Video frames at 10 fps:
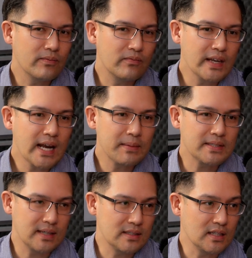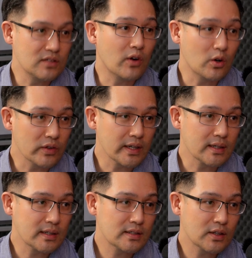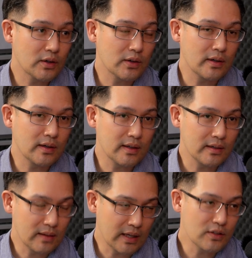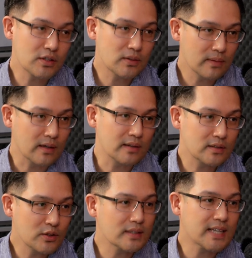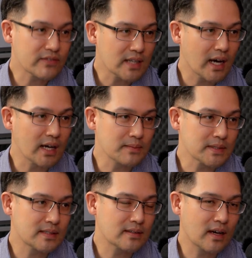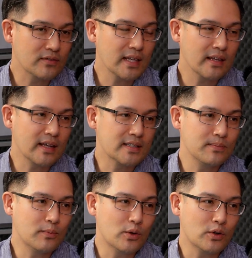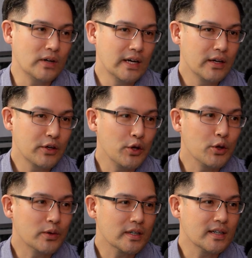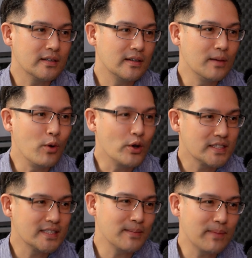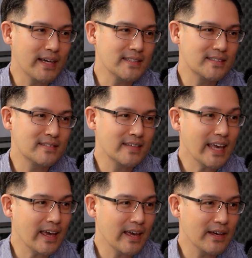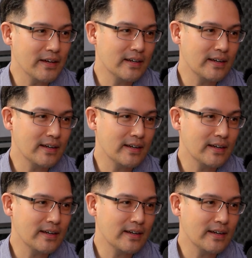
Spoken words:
Vietnam is evolving, so they used to, during the tough times, obviously it's more cure, emergency-based care.